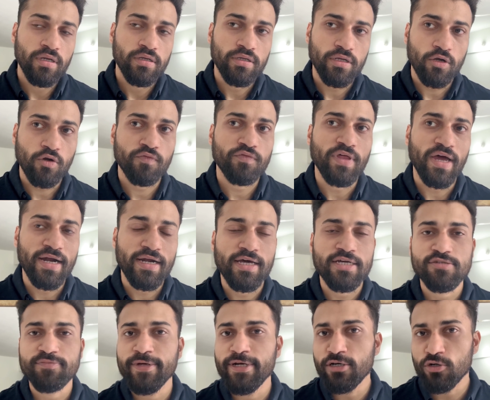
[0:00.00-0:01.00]
none of that
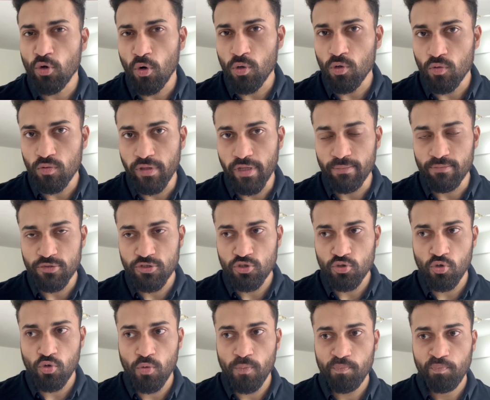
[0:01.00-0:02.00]
has been taught to them.
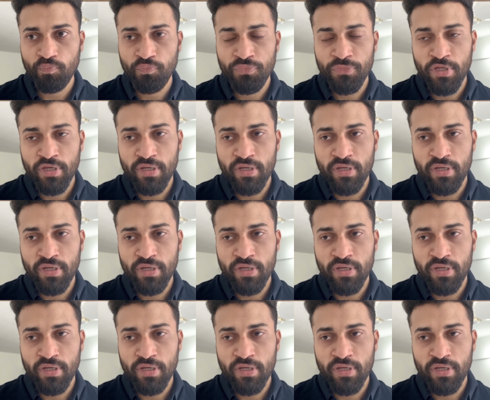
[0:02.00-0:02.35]
So